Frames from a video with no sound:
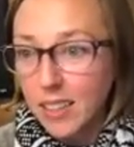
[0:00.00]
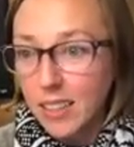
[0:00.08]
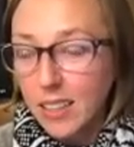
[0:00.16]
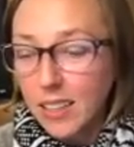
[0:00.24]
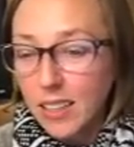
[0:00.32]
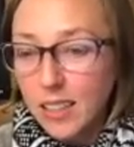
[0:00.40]

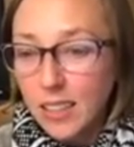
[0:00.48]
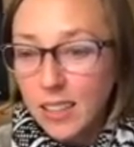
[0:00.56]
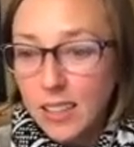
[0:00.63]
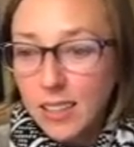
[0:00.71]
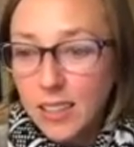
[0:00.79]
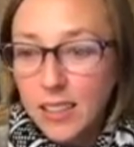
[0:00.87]

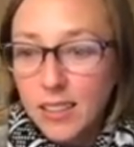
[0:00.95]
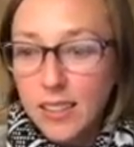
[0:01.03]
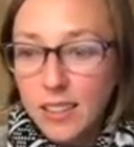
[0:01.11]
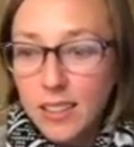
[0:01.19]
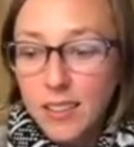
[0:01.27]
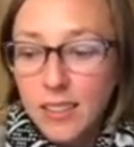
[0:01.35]

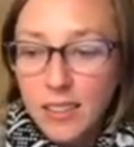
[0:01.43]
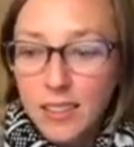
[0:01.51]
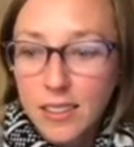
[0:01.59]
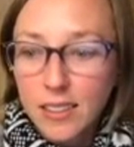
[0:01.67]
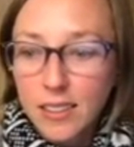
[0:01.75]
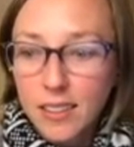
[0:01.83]

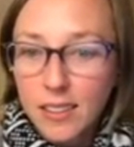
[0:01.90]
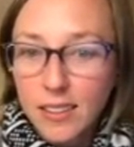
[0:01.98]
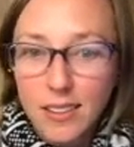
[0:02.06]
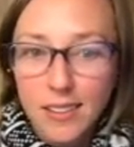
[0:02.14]
Nothing is said.